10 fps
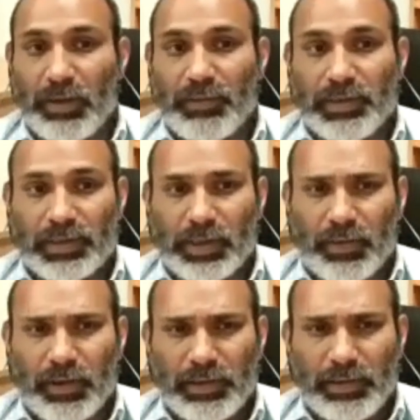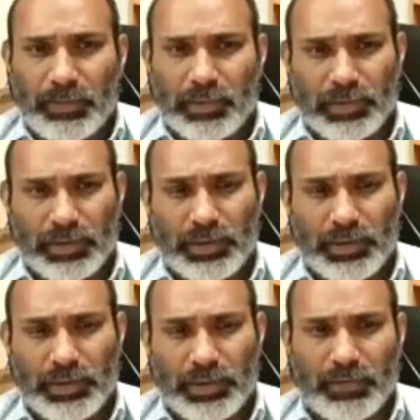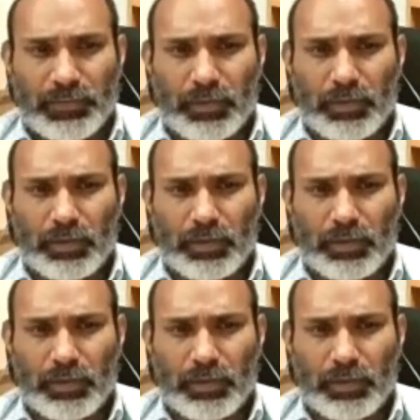which is governing the procedure or